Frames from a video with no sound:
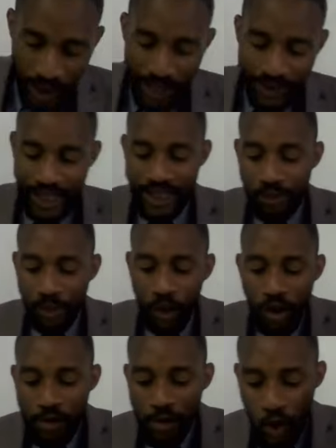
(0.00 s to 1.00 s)
And then the
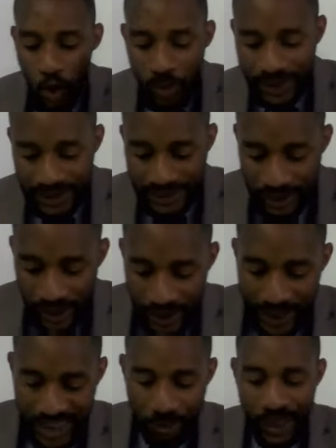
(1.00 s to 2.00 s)
book of Romans
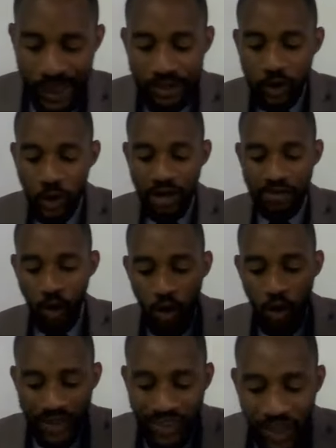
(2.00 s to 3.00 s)
is believed to have
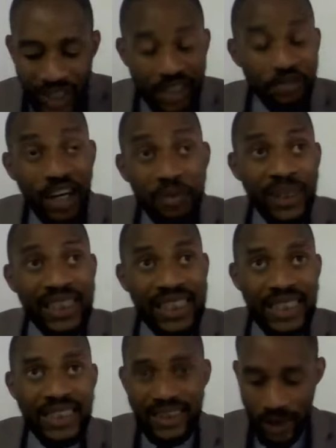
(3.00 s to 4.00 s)
over
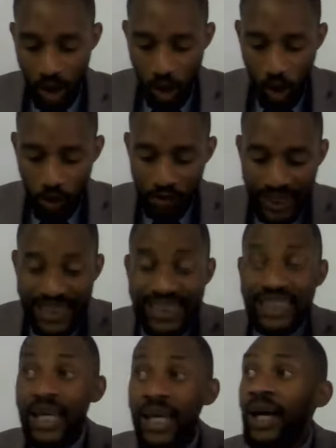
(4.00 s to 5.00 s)
35% of
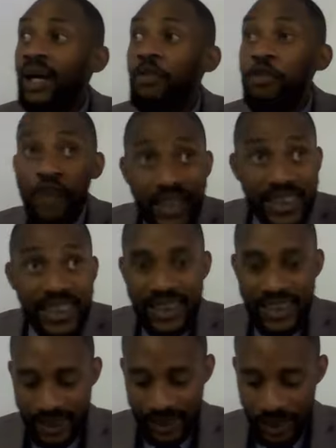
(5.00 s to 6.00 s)
its
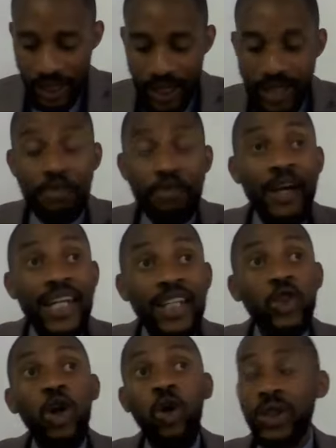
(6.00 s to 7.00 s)
verses referring
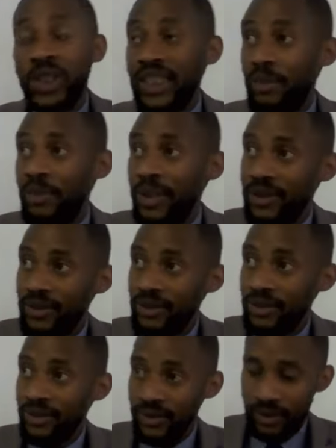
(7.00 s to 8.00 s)
to the Old Testament.
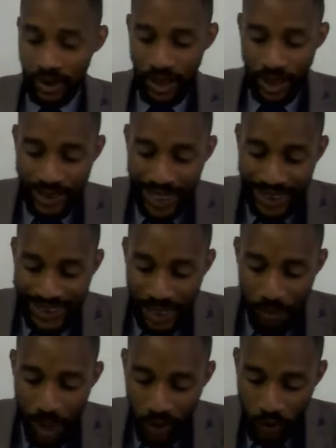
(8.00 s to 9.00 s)
That's
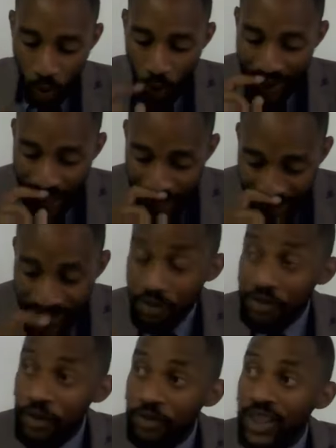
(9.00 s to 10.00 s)
about
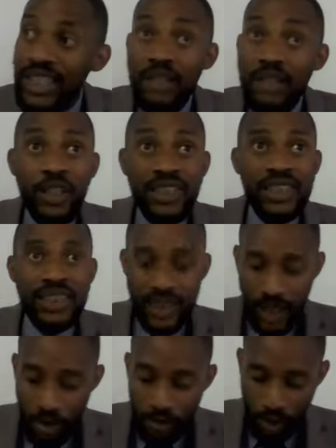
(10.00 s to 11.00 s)
153 verses
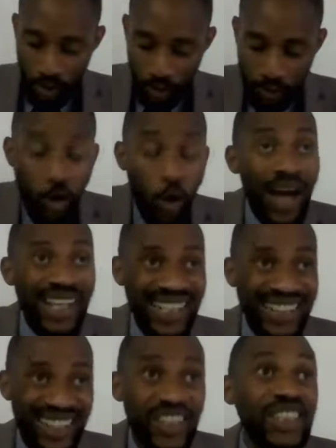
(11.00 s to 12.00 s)
from
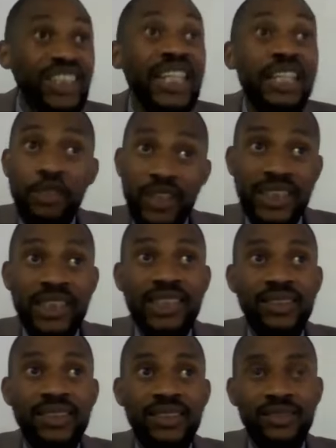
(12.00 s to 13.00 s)
433
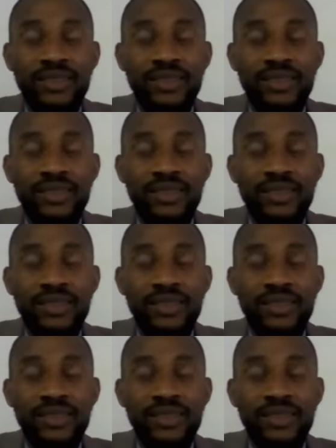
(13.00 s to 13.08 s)
verses.